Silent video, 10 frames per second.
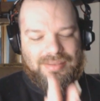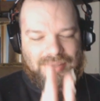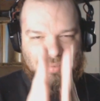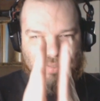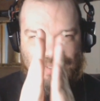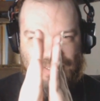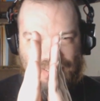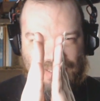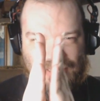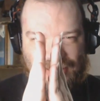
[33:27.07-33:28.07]
there was
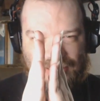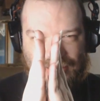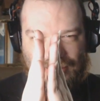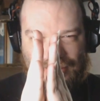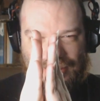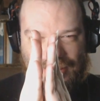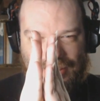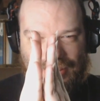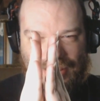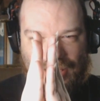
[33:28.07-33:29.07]
just a little
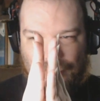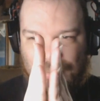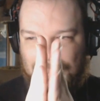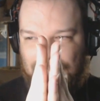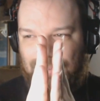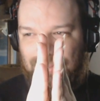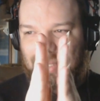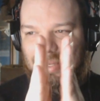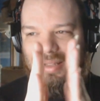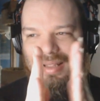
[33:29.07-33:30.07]
tiny gap in
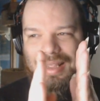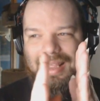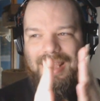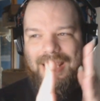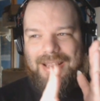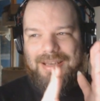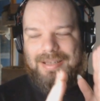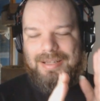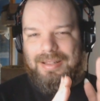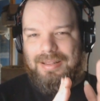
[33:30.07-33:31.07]
between,
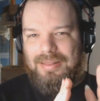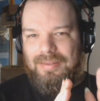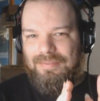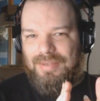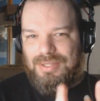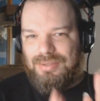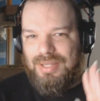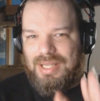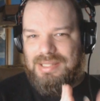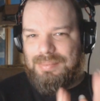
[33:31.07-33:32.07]
and the
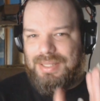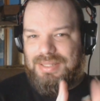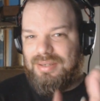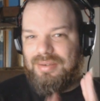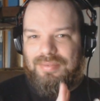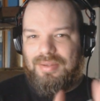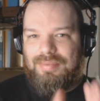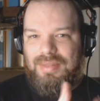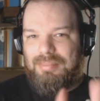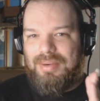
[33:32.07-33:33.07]
visual aspects
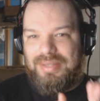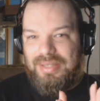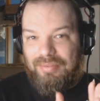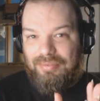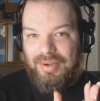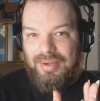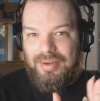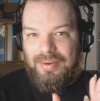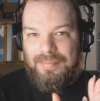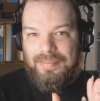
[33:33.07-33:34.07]
of them are
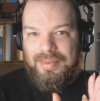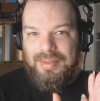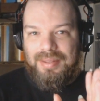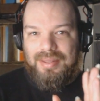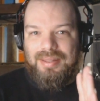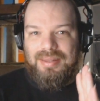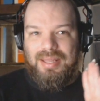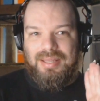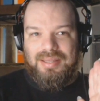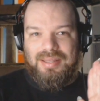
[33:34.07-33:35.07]
different.
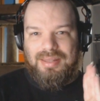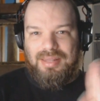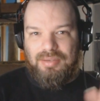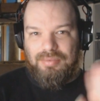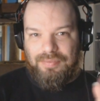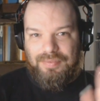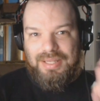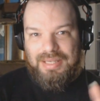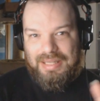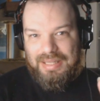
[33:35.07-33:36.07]
Like the
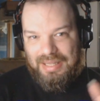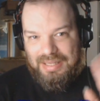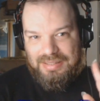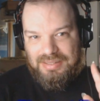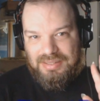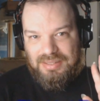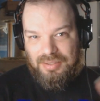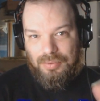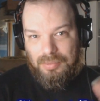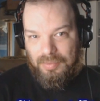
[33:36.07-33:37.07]
graffiti is
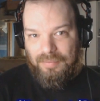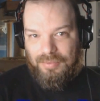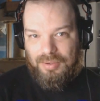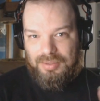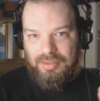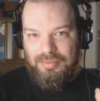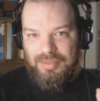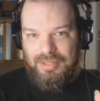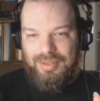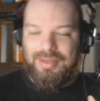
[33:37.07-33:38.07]
the normal Fallout
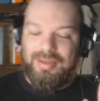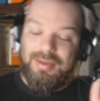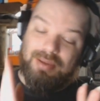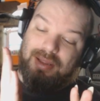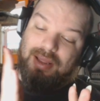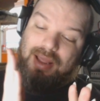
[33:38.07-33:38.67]
3 look,